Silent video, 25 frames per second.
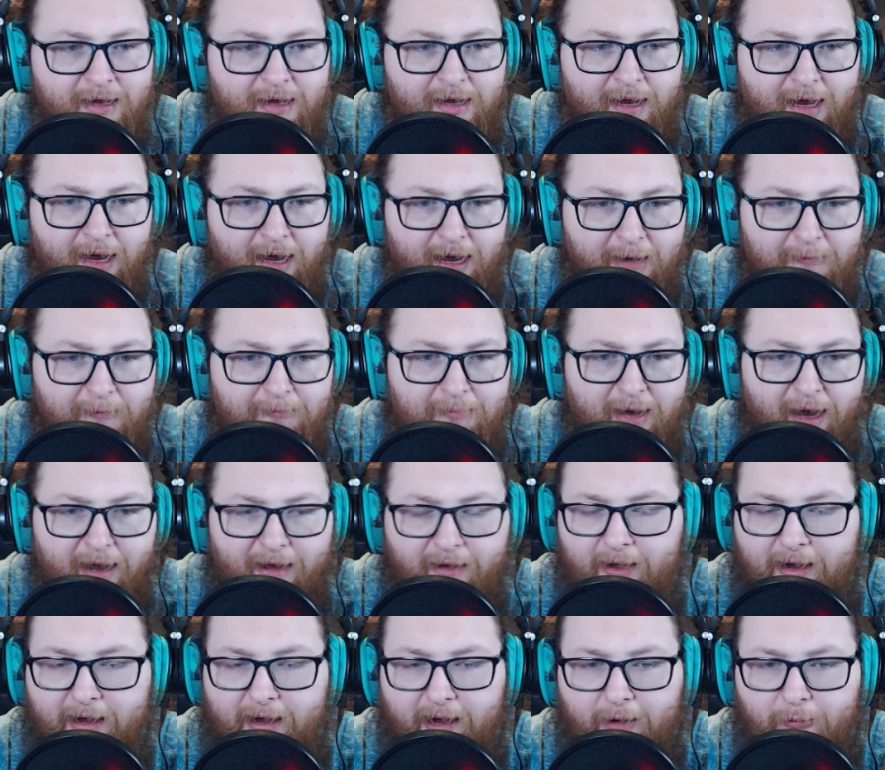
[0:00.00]
Kind of
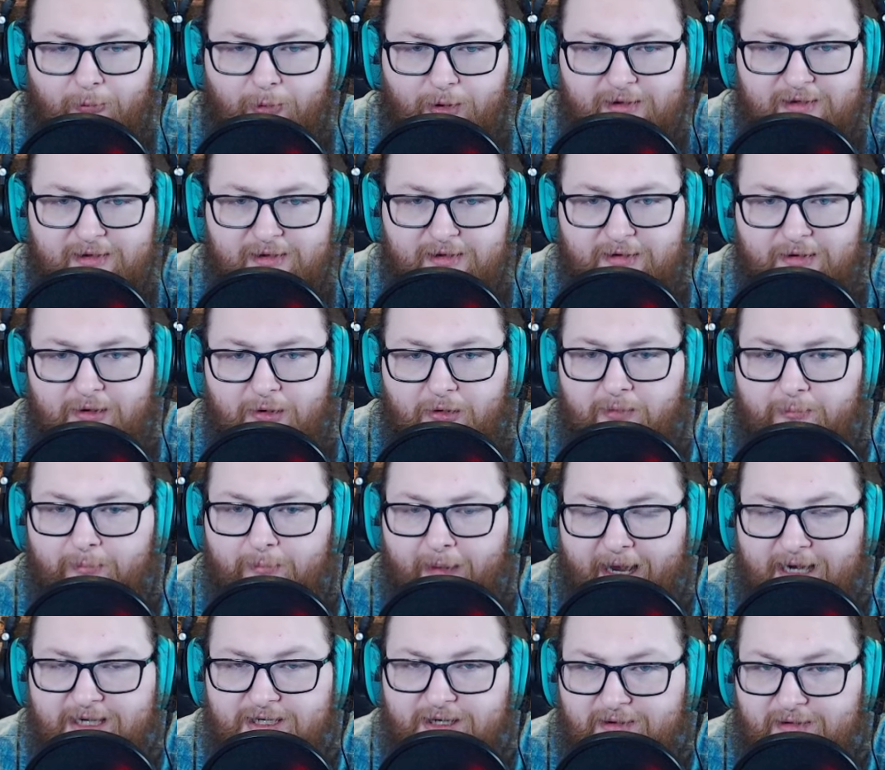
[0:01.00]
like how we're seeing all the
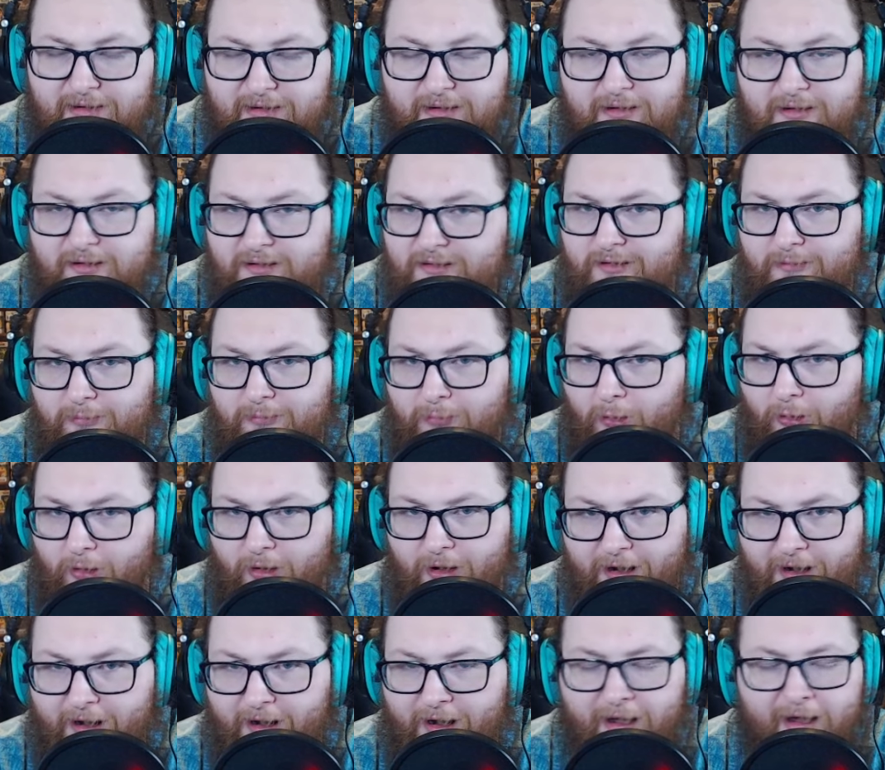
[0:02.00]
Magistus
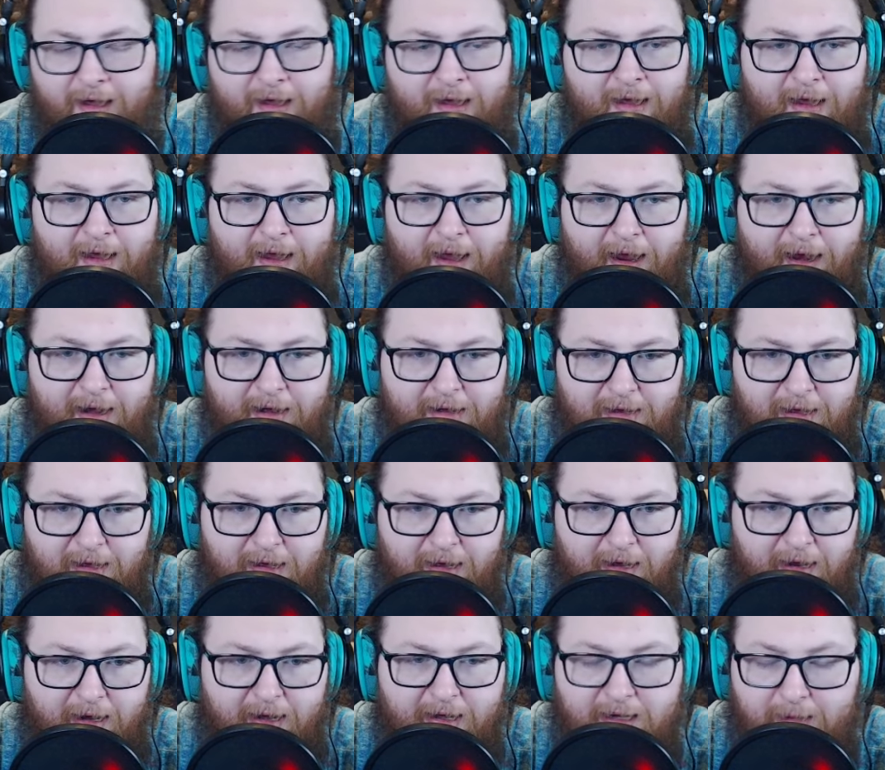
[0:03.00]
support, and
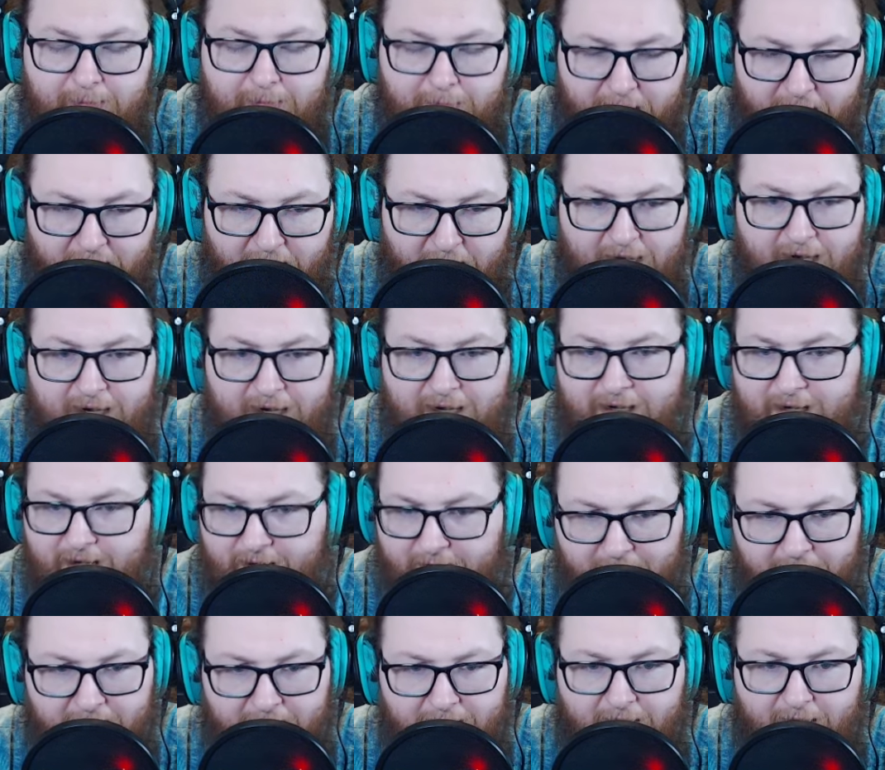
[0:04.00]
Endymion,
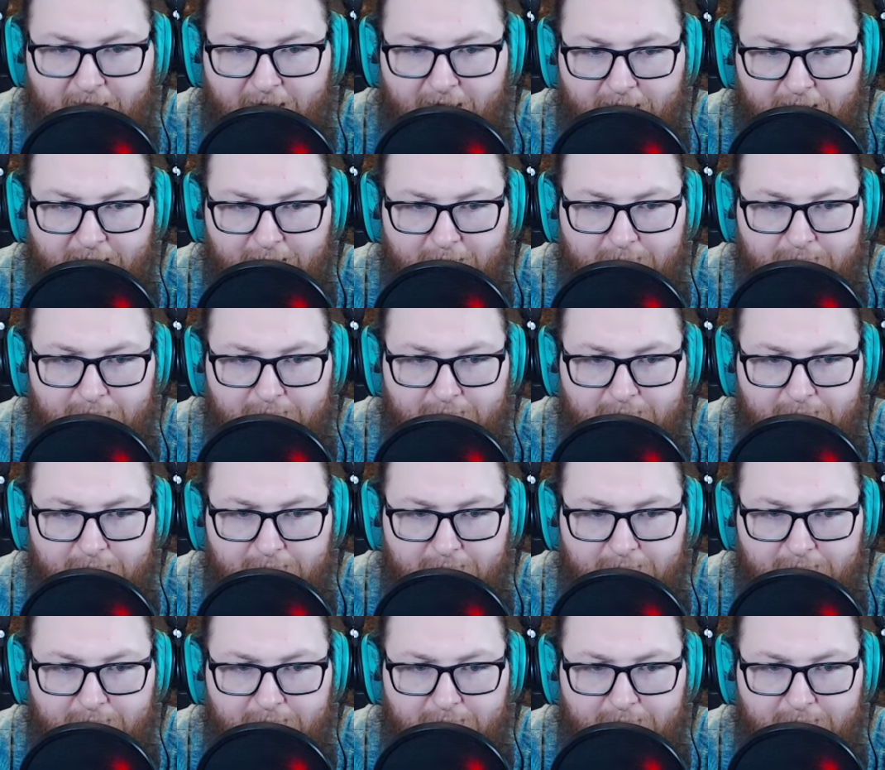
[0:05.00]
and